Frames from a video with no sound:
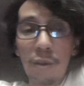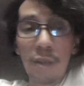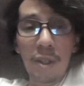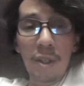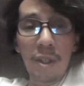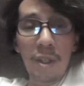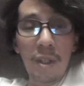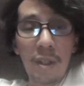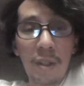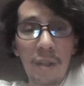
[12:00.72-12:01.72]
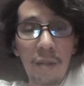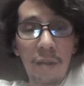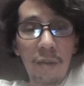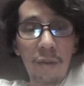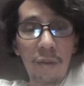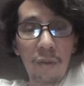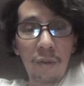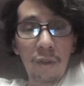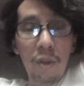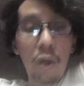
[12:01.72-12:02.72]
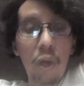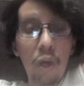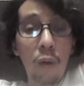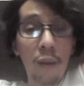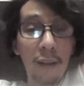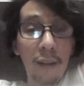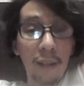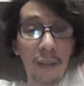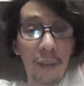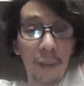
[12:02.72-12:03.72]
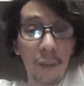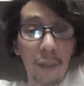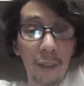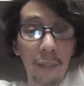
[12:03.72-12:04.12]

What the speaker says: this the solo grind that I'm doing.